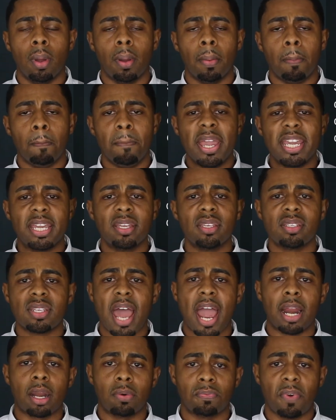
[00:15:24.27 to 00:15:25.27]
making
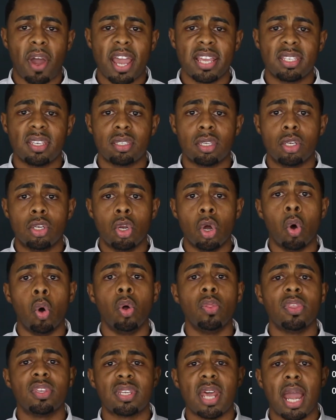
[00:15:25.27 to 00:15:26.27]
sacrifices and knowing
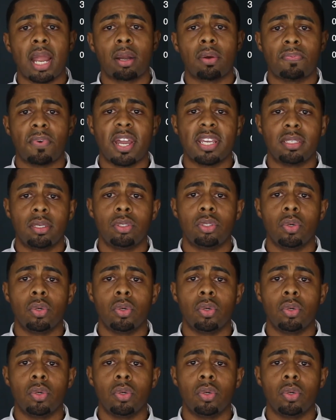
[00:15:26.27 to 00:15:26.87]
the sacrifices